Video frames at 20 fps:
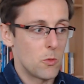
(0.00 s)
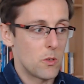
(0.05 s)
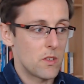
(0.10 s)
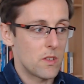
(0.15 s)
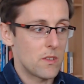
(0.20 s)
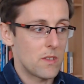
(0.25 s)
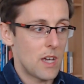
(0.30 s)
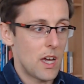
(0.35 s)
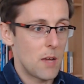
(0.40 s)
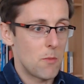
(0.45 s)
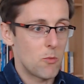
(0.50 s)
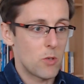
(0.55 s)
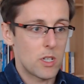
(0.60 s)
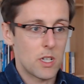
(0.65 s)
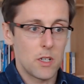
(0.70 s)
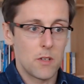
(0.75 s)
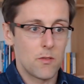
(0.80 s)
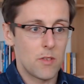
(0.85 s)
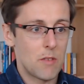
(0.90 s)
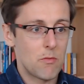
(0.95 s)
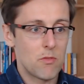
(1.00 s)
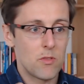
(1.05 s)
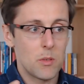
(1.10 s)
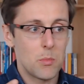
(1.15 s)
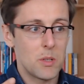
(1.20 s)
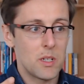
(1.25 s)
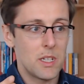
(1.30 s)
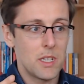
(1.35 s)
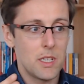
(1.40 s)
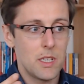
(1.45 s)
was a time where kind of
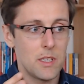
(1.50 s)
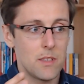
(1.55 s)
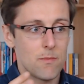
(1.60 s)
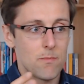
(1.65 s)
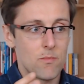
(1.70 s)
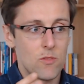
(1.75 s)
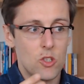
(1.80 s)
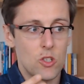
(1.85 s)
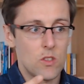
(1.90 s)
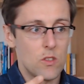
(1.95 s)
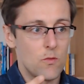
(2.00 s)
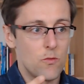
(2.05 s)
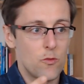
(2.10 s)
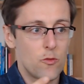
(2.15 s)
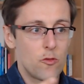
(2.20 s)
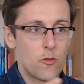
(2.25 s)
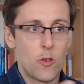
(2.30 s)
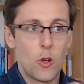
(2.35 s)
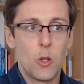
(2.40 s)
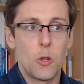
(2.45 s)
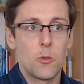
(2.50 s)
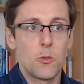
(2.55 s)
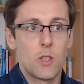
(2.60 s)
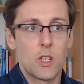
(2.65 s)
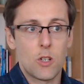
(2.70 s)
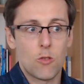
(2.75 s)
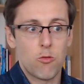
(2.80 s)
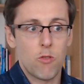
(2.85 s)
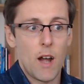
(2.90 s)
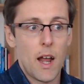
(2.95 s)
everybody just followed the
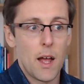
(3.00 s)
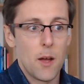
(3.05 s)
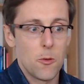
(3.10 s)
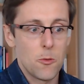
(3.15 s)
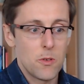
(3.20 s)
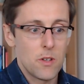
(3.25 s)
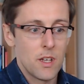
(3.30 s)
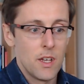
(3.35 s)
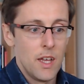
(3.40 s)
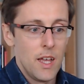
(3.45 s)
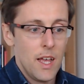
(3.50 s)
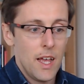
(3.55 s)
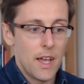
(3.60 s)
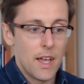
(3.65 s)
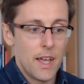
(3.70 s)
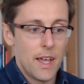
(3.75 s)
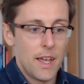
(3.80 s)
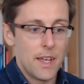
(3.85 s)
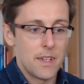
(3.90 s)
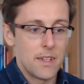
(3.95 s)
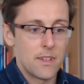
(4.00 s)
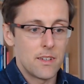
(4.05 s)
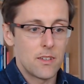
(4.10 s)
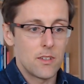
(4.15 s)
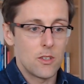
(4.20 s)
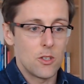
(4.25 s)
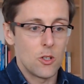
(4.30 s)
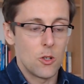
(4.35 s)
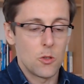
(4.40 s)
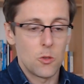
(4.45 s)
crowd and,
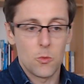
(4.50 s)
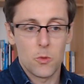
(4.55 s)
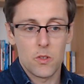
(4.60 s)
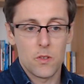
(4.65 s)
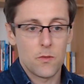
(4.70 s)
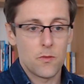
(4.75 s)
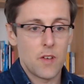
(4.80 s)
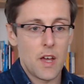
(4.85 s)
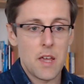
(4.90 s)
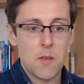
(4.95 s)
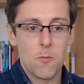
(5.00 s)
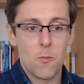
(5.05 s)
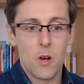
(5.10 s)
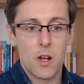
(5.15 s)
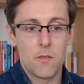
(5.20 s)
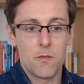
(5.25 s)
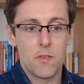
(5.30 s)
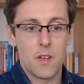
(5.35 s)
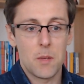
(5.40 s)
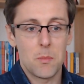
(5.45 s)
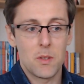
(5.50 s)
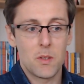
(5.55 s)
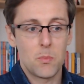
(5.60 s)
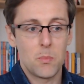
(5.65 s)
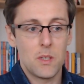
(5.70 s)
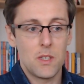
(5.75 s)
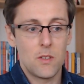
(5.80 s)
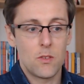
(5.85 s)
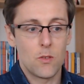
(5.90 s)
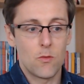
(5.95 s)
you know, there was a fame, one famous
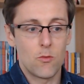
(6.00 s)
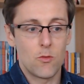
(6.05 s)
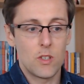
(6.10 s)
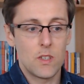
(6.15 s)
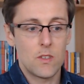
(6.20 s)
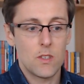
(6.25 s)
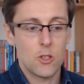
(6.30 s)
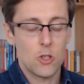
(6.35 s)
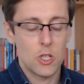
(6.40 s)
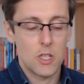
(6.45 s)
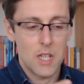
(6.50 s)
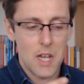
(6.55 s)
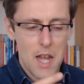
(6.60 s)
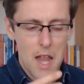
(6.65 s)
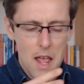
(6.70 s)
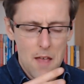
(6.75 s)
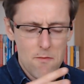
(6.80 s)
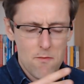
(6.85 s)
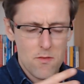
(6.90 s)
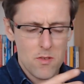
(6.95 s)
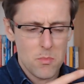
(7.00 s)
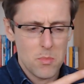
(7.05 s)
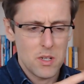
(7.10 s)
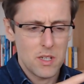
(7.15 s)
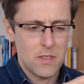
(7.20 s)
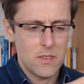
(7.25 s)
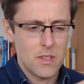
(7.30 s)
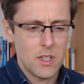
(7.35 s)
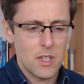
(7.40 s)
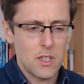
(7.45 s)
piece of research and then everybody
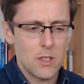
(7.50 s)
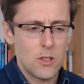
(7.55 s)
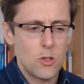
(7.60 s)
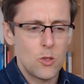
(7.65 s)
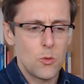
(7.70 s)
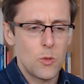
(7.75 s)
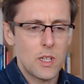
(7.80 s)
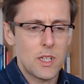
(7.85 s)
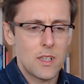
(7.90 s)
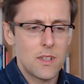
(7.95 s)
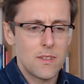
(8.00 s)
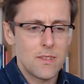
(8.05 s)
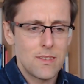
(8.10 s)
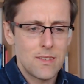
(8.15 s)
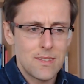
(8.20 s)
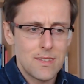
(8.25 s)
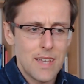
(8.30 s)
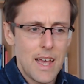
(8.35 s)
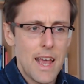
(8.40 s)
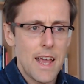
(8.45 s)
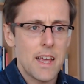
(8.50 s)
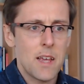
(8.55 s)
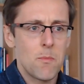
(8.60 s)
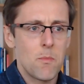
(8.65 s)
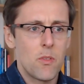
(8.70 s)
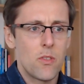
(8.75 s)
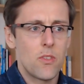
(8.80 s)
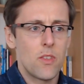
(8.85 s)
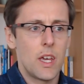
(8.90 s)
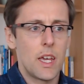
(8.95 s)
started doing the
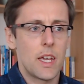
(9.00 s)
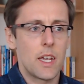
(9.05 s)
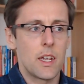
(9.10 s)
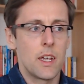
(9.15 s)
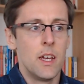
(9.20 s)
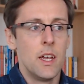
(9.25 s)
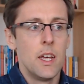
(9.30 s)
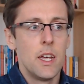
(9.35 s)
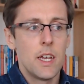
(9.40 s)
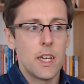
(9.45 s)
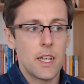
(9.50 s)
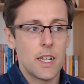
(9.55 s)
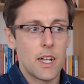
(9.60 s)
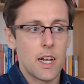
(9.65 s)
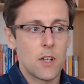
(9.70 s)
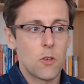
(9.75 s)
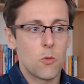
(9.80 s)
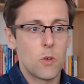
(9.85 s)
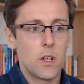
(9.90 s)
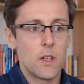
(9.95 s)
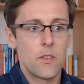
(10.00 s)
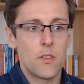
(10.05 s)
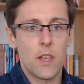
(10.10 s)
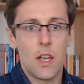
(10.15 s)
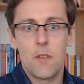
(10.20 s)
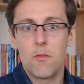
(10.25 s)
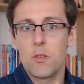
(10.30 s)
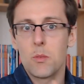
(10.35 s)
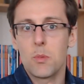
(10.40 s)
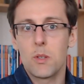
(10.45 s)
same thing. In other words,
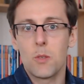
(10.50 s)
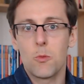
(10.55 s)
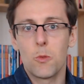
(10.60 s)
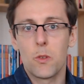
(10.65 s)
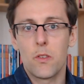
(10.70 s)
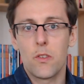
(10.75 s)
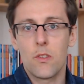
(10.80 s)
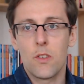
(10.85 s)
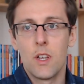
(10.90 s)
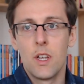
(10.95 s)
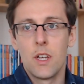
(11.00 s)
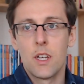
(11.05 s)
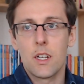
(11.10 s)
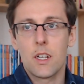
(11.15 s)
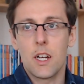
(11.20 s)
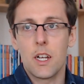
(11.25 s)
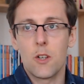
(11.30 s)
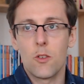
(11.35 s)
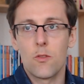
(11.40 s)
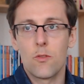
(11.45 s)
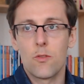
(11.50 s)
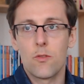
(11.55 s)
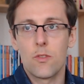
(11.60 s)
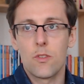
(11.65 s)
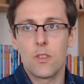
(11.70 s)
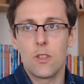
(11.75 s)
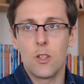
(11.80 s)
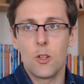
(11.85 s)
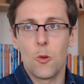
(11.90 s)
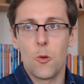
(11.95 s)
everybody was kind of,
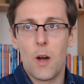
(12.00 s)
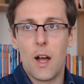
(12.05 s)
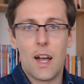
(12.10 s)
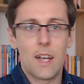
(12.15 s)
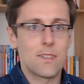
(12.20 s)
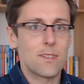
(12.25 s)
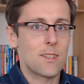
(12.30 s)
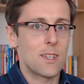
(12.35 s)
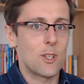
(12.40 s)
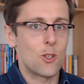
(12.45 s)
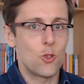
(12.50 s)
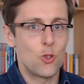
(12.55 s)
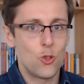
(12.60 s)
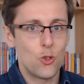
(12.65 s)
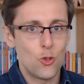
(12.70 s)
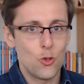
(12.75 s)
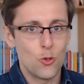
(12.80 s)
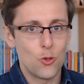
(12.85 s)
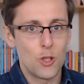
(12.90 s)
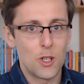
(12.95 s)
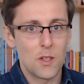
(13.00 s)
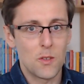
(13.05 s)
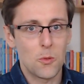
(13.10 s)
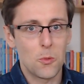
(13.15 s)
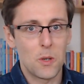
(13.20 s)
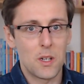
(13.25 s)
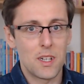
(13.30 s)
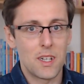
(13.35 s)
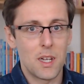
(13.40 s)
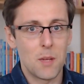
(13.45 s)
you know, asking students
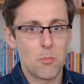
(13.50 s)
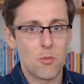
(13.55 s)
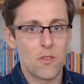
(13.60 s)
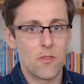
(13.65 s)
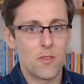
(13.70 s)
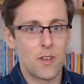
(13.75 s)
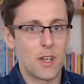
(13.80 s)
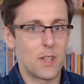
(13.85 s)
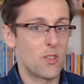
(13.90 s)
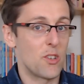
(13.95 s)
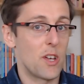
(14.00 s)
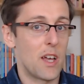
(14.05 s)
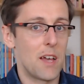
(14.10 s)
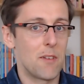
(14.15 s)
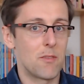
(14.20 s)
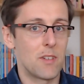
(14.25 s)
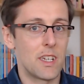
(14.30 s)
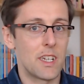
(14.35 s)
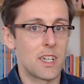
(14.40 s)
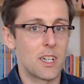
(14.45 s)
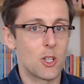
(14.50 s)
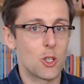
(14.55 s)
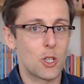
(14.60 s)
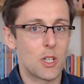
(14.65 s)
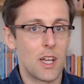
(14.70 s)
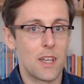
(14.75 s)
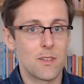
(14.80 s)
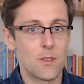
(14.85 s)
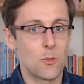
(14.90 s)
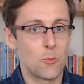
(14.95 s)
whether they prefer to have English
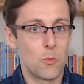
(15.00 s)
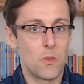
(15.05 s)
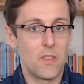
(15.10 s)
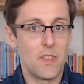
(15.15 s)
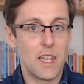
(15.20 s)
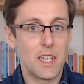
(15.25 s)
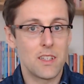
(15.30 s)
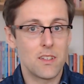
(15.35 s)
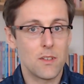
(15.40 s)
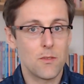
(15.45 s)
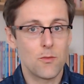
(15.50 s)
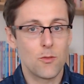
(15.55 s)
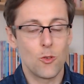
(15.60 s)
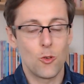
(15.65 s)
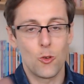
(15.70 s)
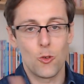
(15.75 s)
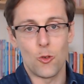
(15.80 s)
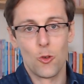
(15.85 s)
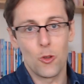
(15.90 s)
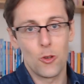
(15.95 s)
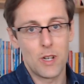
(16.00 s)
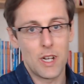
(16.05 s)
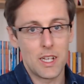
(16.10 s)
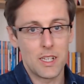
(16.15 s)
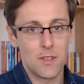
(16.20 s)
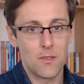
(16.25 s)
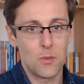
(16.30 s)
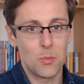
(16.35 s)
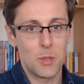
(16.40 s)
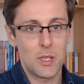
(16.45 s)
classes with native or
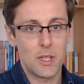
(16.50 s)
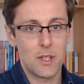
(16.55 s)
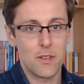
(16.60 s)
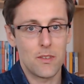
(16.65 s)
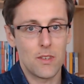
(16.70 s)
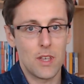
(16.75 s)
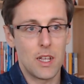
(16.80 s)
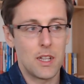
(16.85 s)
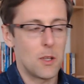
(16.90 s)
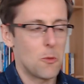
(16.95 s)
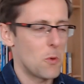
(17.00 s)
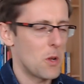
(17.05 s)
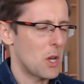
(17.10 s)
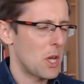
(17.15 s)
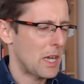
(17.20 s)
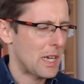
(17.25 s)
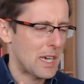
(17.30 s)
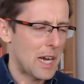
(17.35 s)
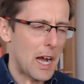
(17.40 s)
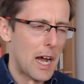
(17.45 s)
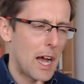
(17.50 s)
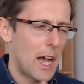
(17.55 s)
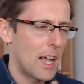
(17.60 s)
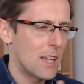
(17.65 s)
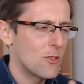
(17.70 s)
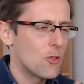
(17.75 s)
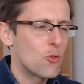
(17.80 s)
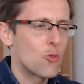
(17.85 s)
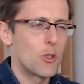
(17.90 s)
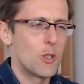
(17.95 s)
non-native speakers. And there were like
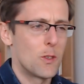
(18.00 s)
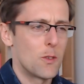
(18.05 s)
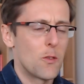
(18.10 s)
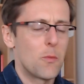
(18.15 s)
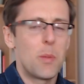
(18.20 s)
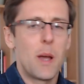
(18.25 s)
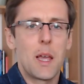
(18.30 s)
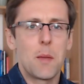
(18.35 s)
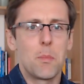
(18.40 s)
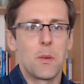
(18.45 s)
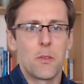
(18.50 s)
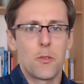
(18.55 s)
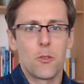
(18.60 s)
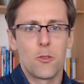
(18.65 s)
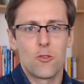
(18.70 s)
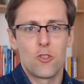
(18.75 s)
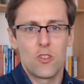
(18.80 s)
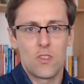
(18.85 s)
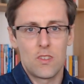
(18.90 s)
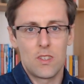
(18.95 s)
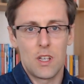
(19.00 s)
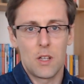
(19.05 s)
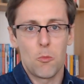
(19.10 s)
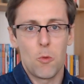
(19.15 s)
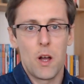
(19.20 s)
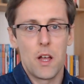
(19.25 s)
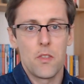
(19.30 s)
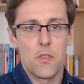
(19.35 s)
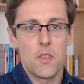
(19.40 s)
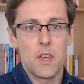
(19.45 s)
hundreds of papers on just that
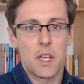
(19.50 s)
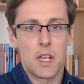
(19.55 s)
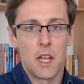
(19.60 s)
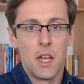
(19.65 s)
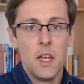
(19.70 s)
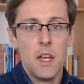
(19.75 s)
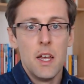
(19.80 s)
one thing.